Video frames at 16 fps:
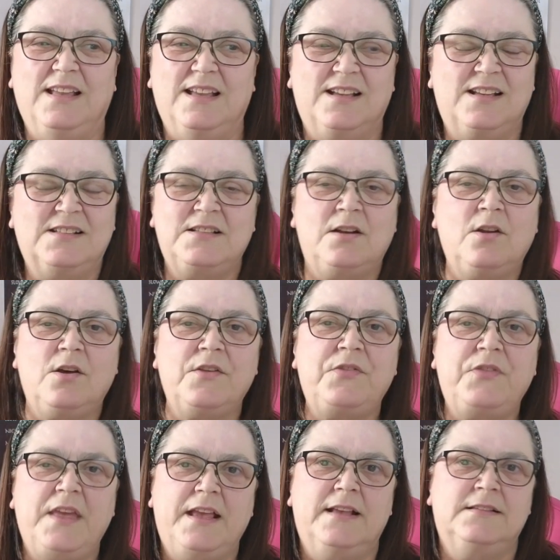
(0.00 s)
Because a lot of
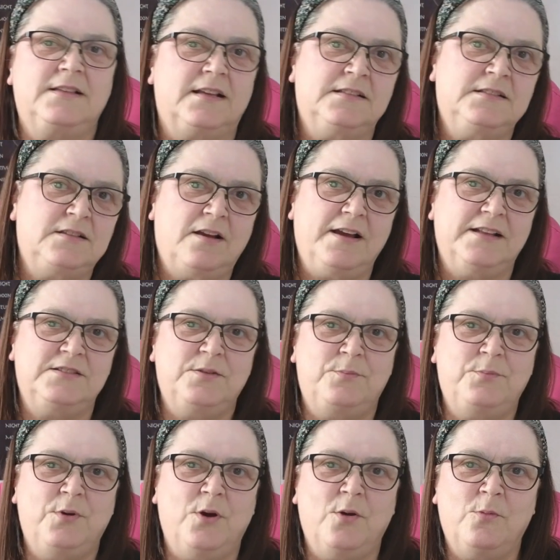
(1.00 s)
things I started to
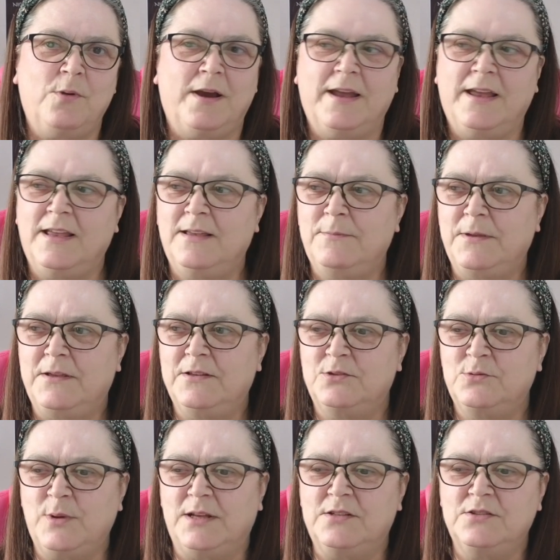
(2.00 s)
put away
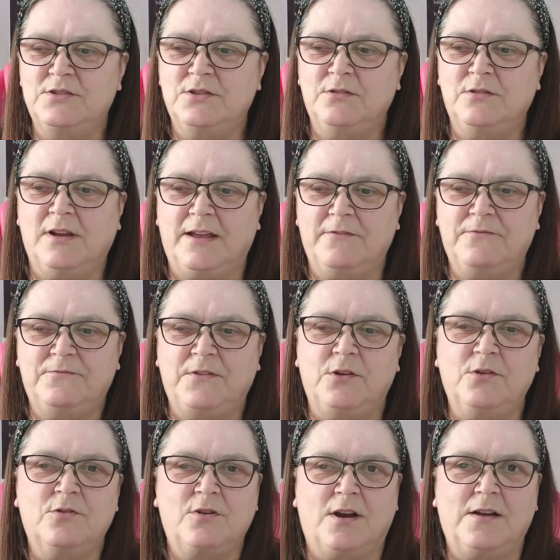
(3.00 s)
because we had to do like
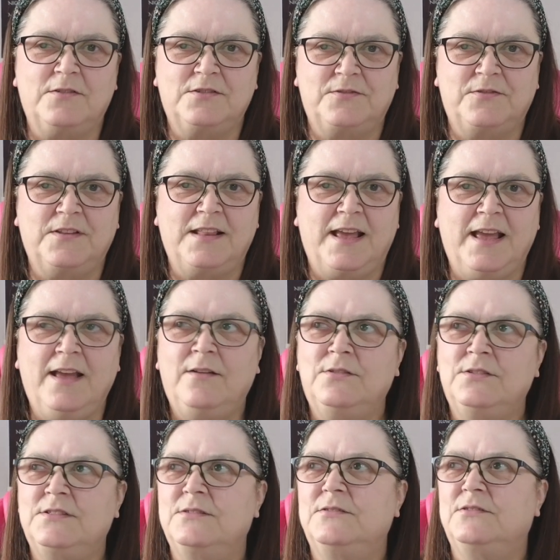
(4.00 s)
photographs for the
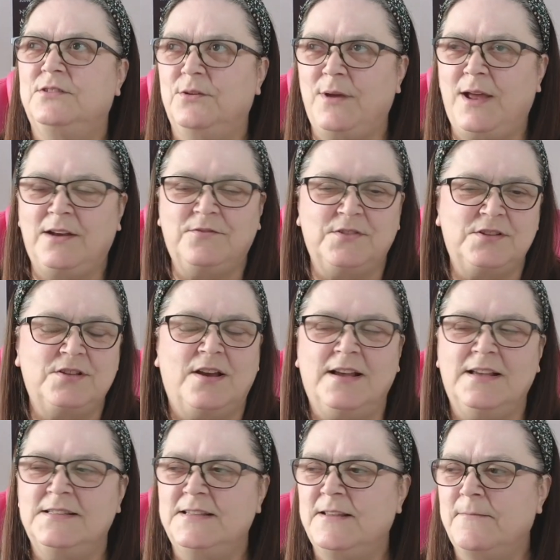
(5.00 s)
house to
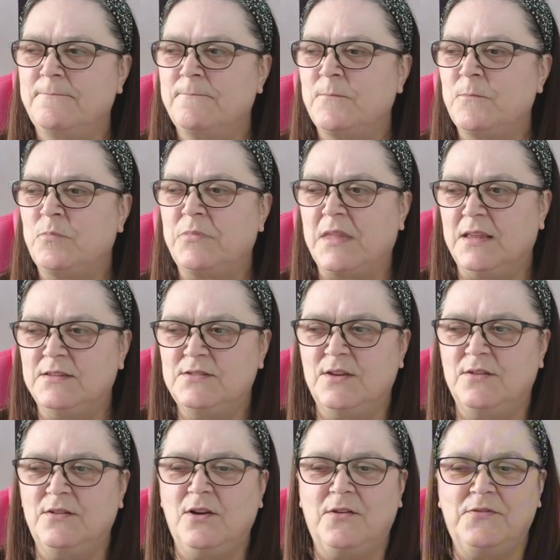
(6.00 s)
advertise it.
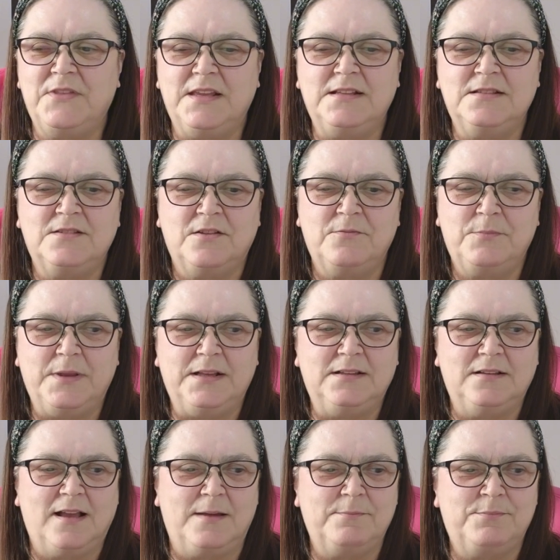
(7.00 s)
So a lot of things have been
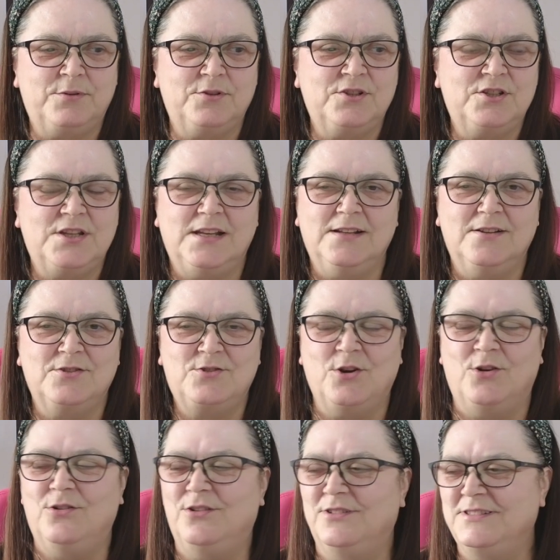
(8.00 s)
like pushed into
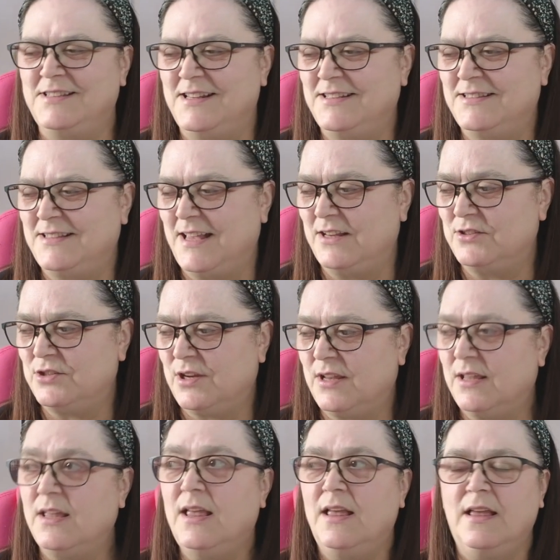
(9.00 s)
drawers,
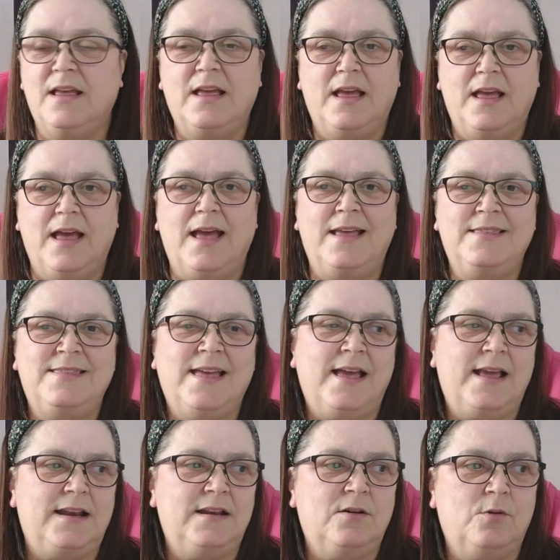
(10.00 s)
etc. And
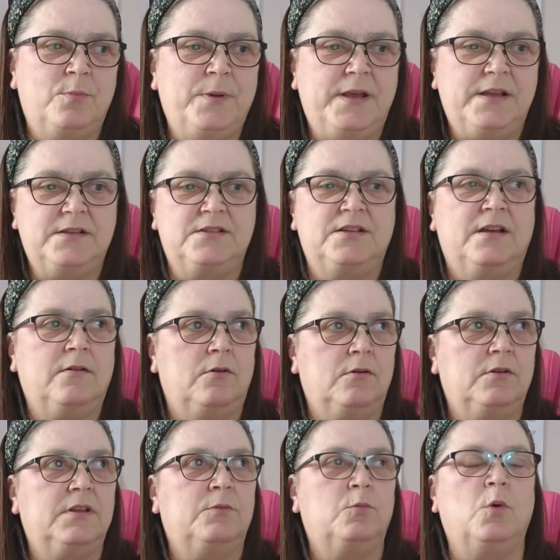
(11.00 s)
that little picture
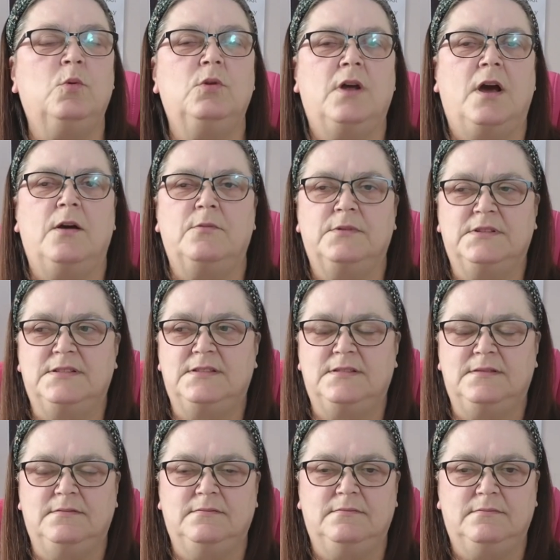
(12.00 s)
or the wall art was
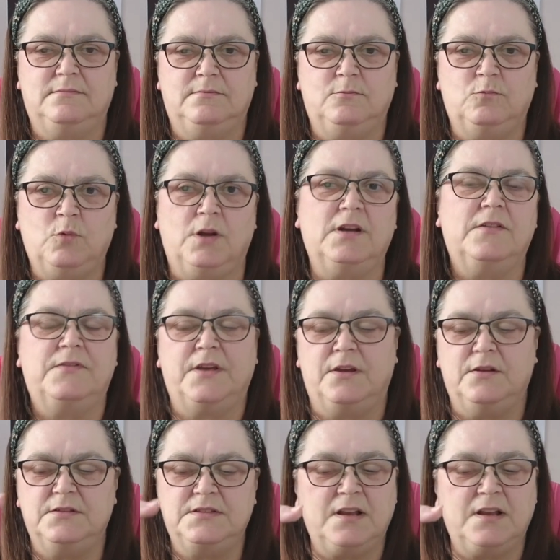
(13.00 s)
one of those.